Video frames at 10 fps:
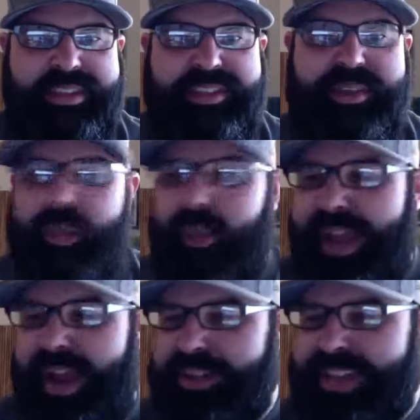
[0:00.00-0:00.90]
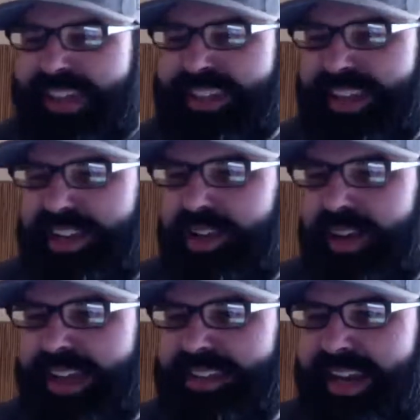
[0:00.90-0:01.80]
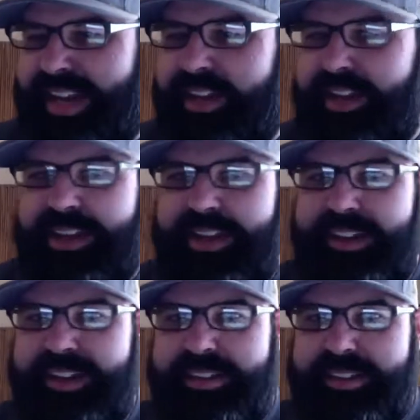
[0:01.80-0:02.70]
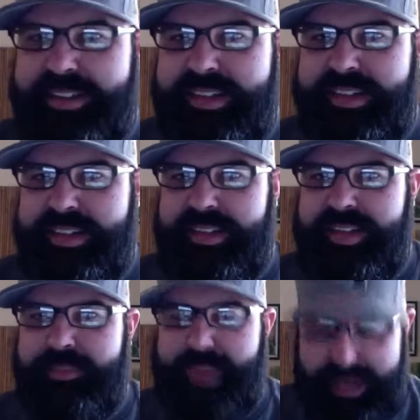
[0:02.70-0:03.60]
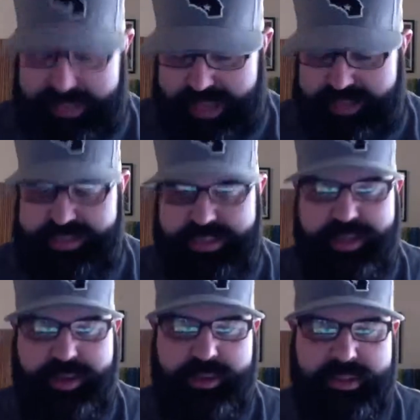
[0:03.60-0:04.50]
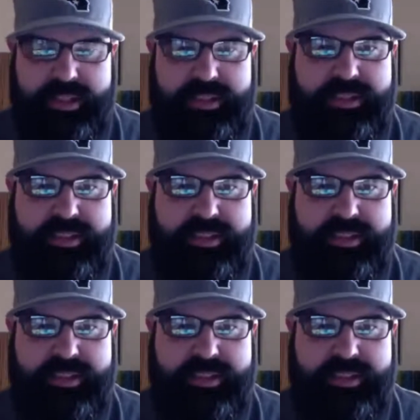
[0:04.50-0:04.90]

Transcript: So wait, I was asking, can you guys hear the podcast? Here, hold on.